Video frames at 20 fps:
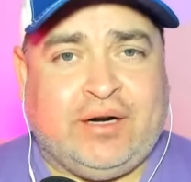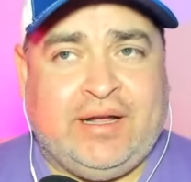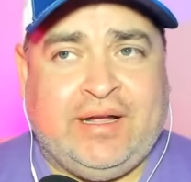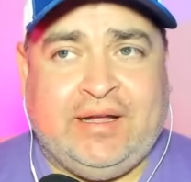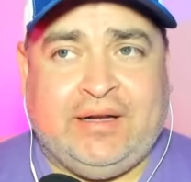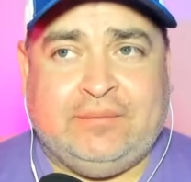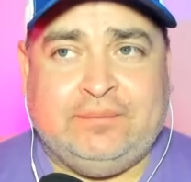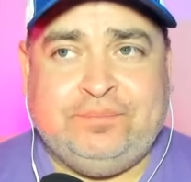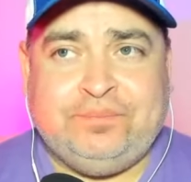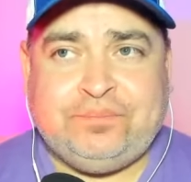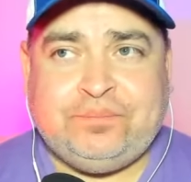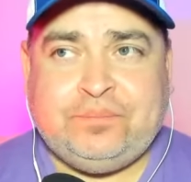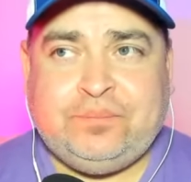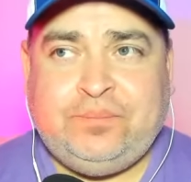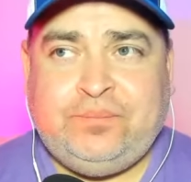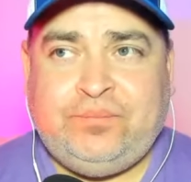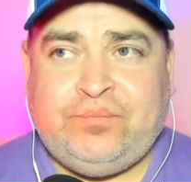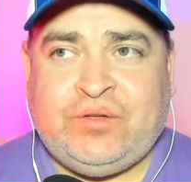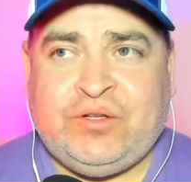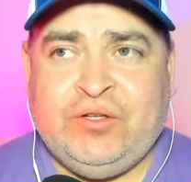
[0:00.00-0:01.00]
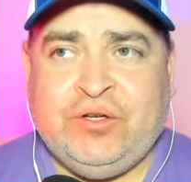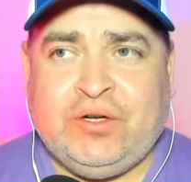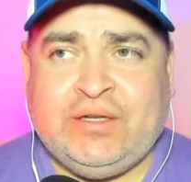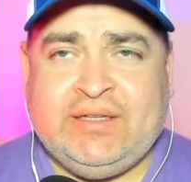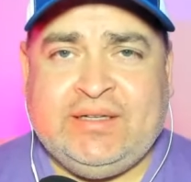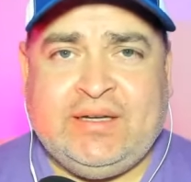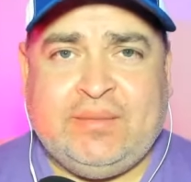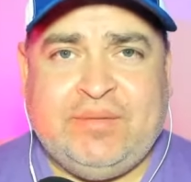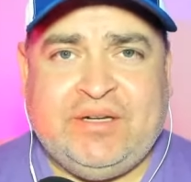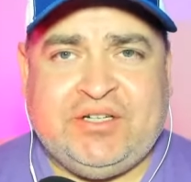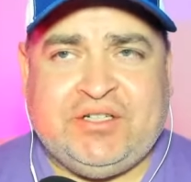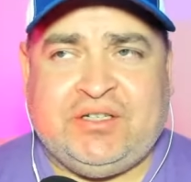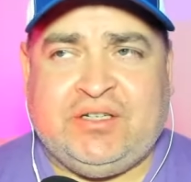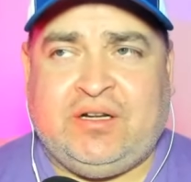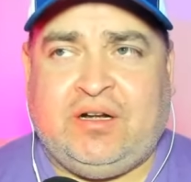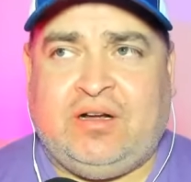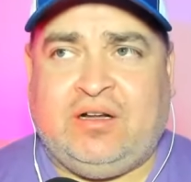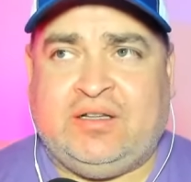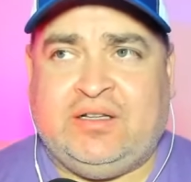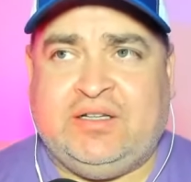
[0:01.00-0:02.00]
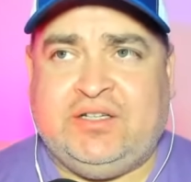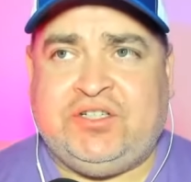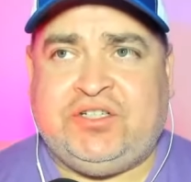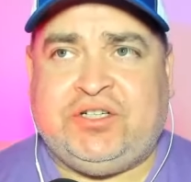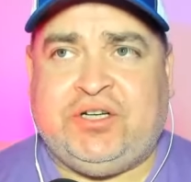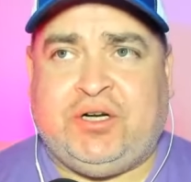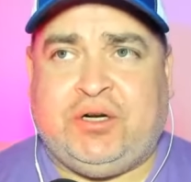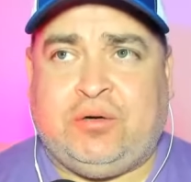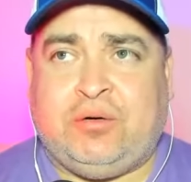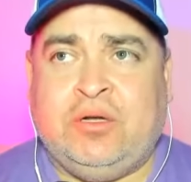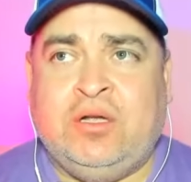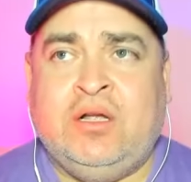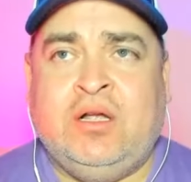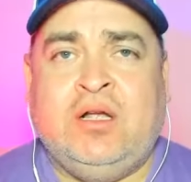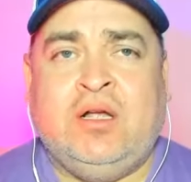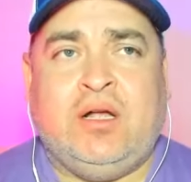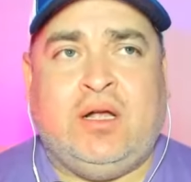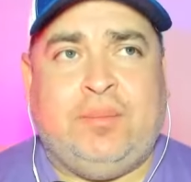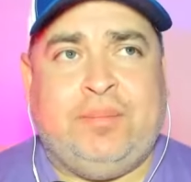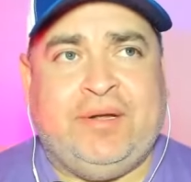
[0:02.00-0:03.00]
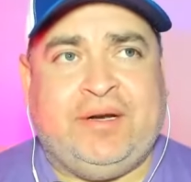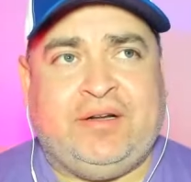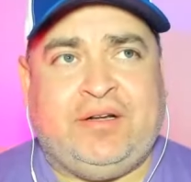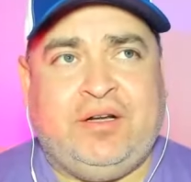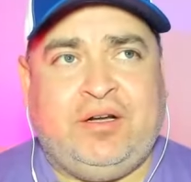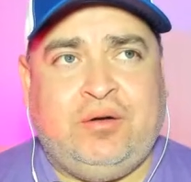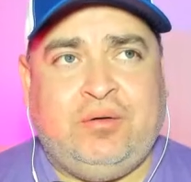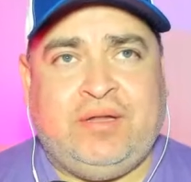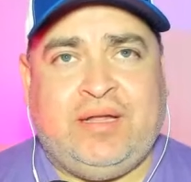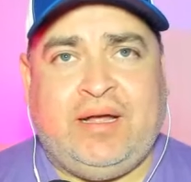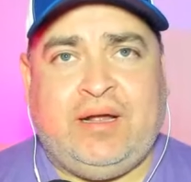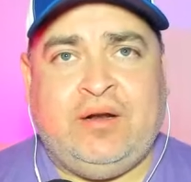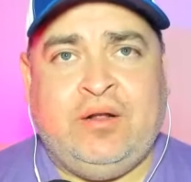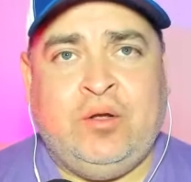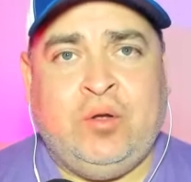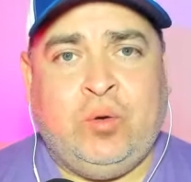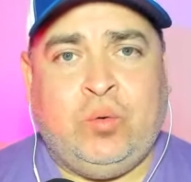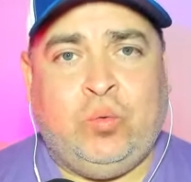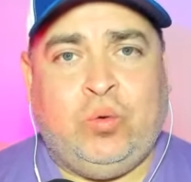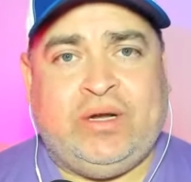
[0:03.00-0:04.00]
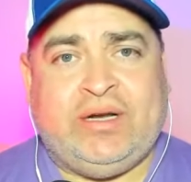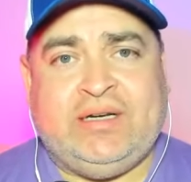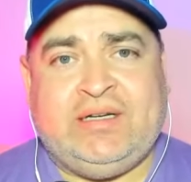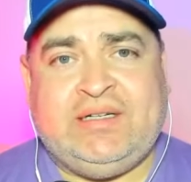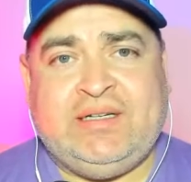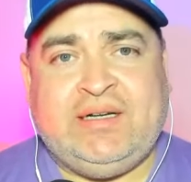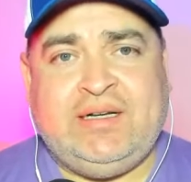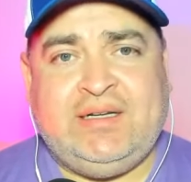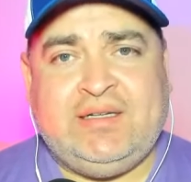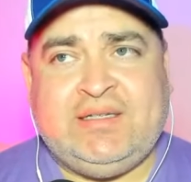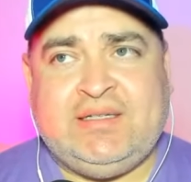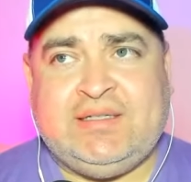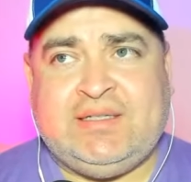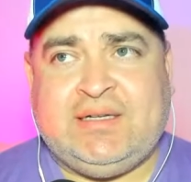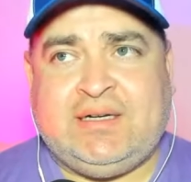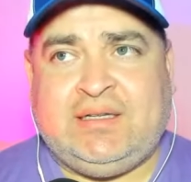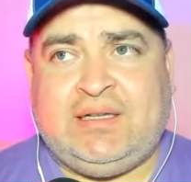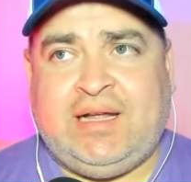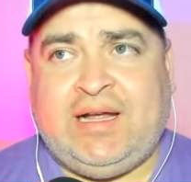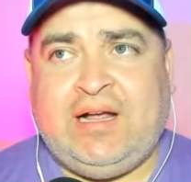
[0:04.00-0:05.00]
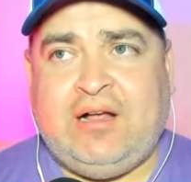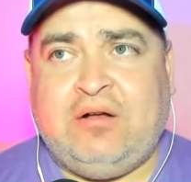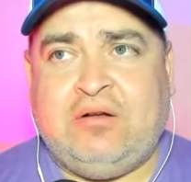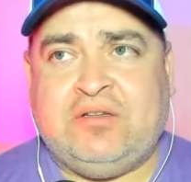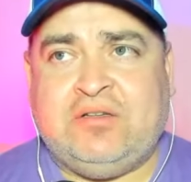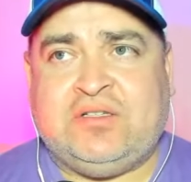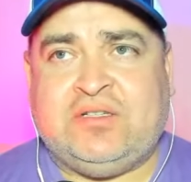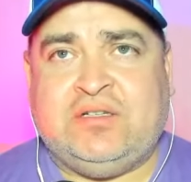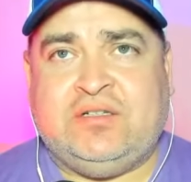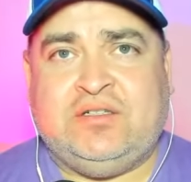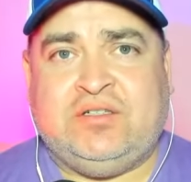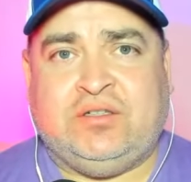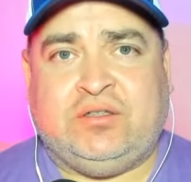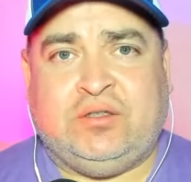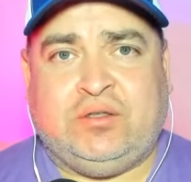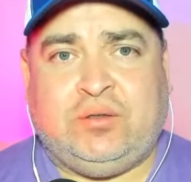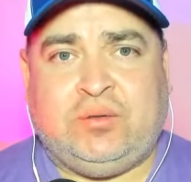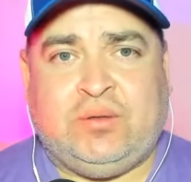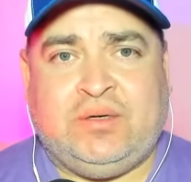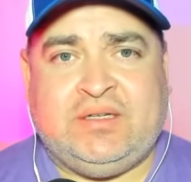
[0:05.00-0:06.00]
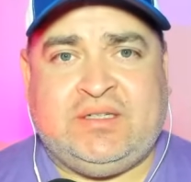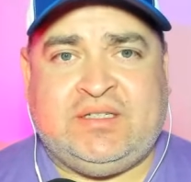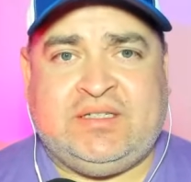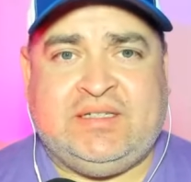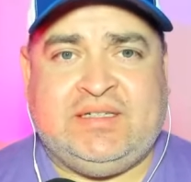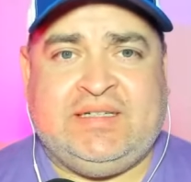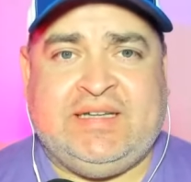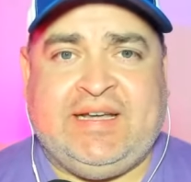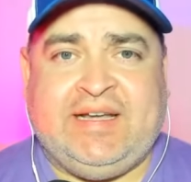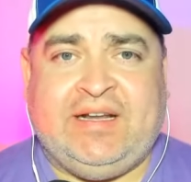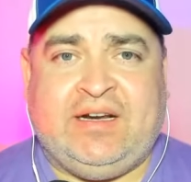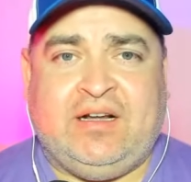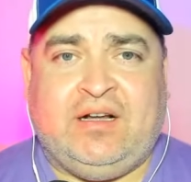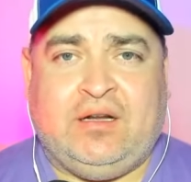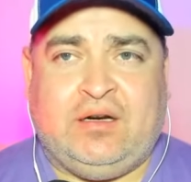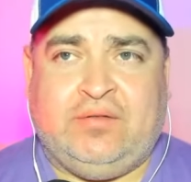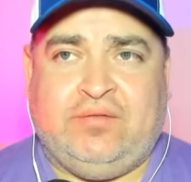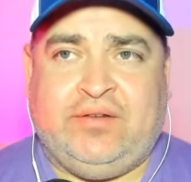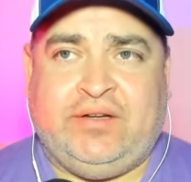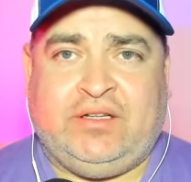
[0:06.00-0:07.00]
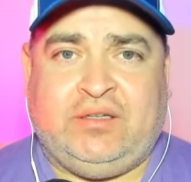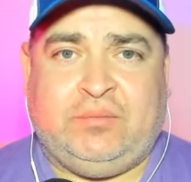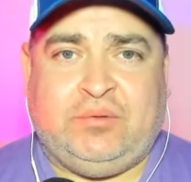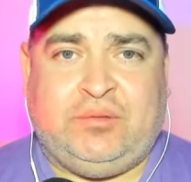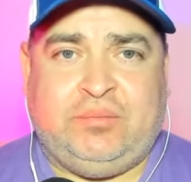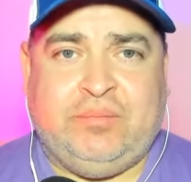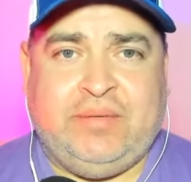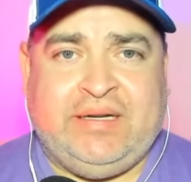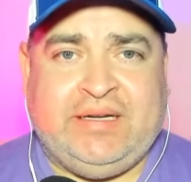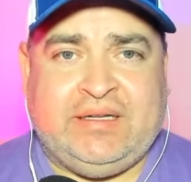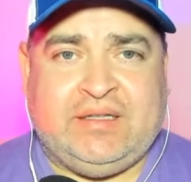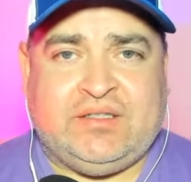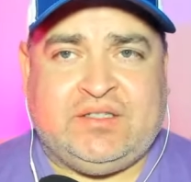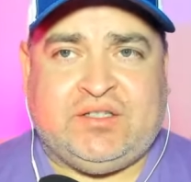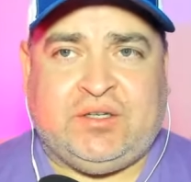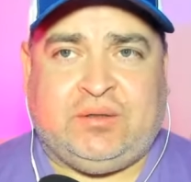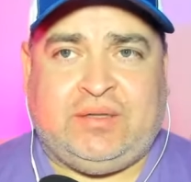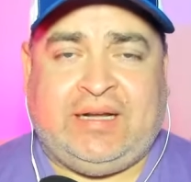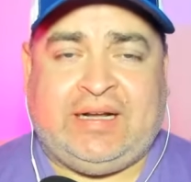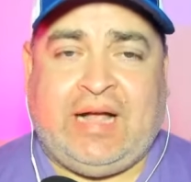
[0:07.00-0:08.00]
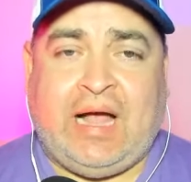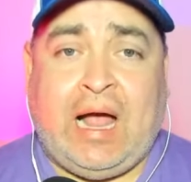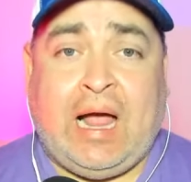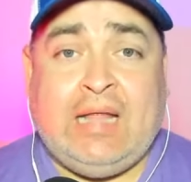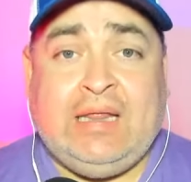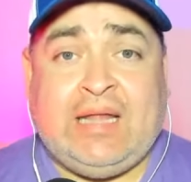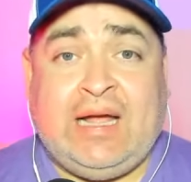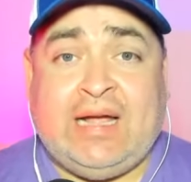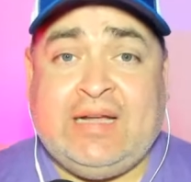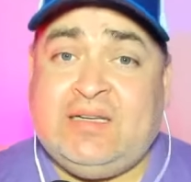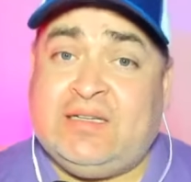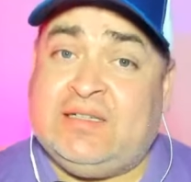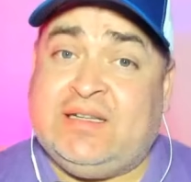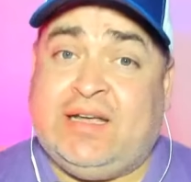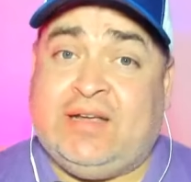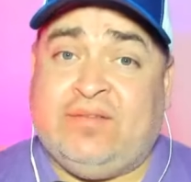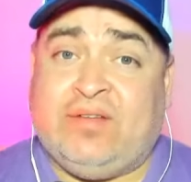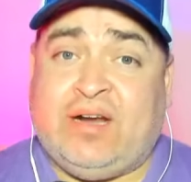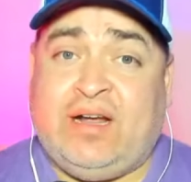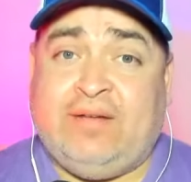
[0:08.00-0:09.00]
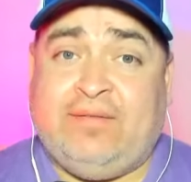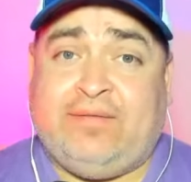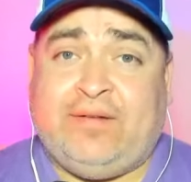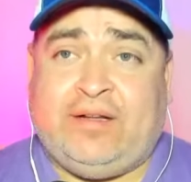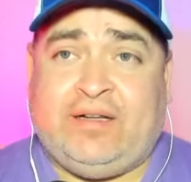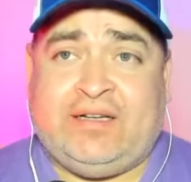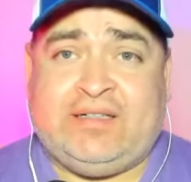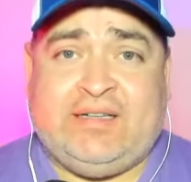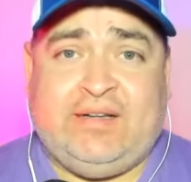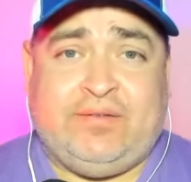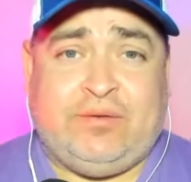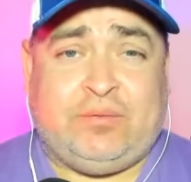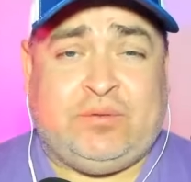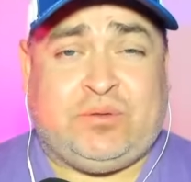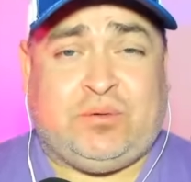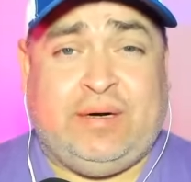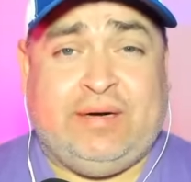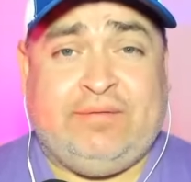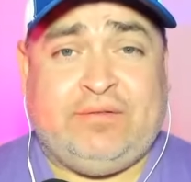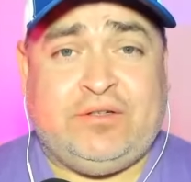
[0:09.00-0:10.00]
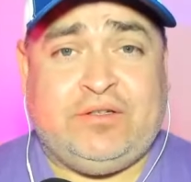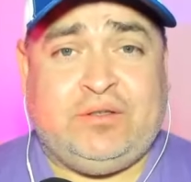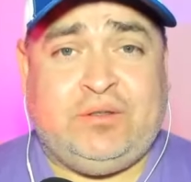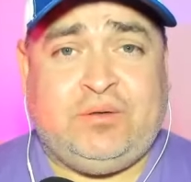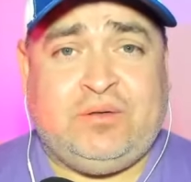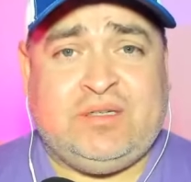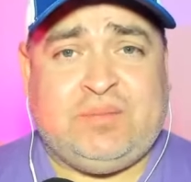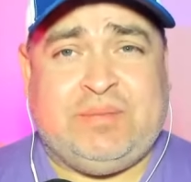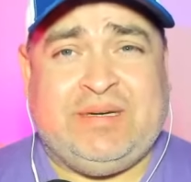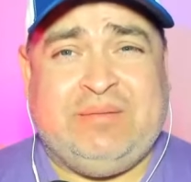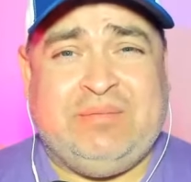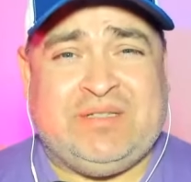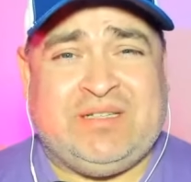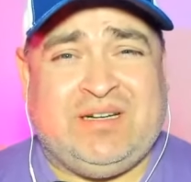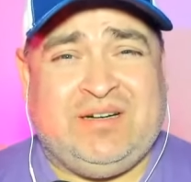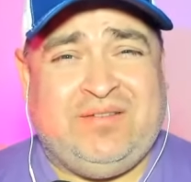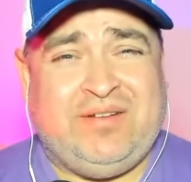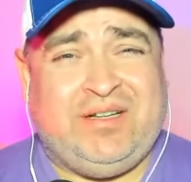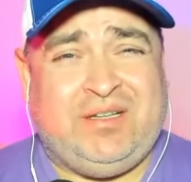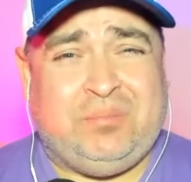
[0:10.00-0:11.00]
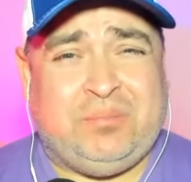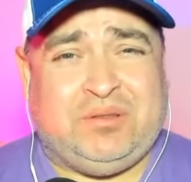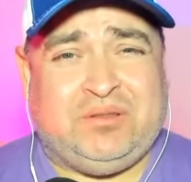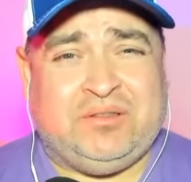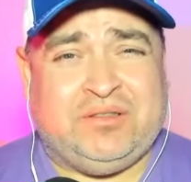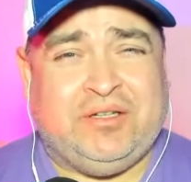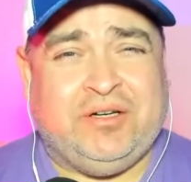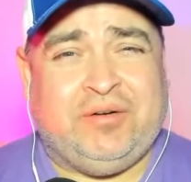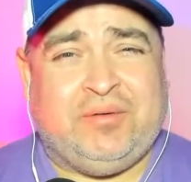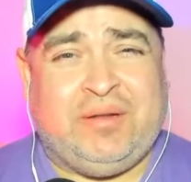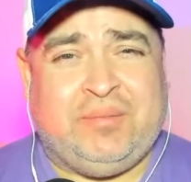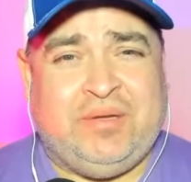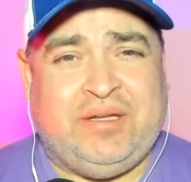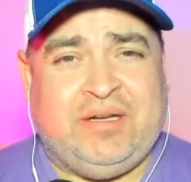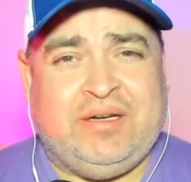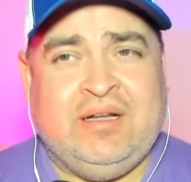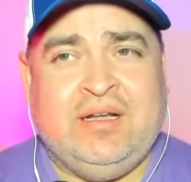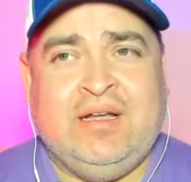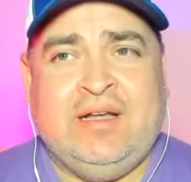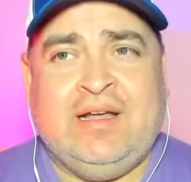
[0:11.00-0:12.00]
And, you know, I think I mentioned on this show a bit ago that what it does is it allows Dolores to date unavailable men. So, like, I liked David. I felt like David was great for Dolores, but he was unavailable. You know what I mean?